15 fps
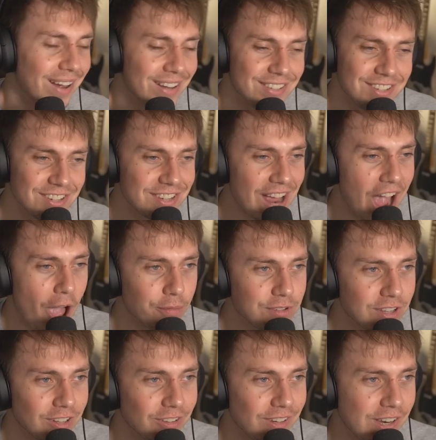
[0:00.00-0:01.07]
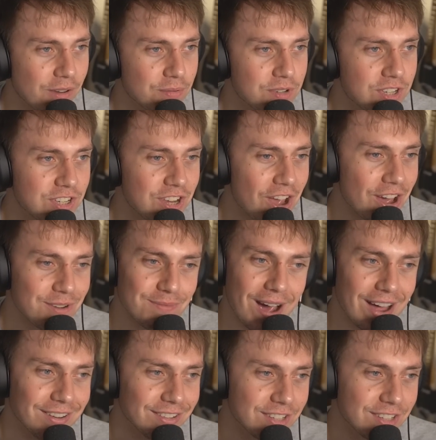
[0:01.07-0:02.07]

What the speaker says: it's just absolutely absurd, man.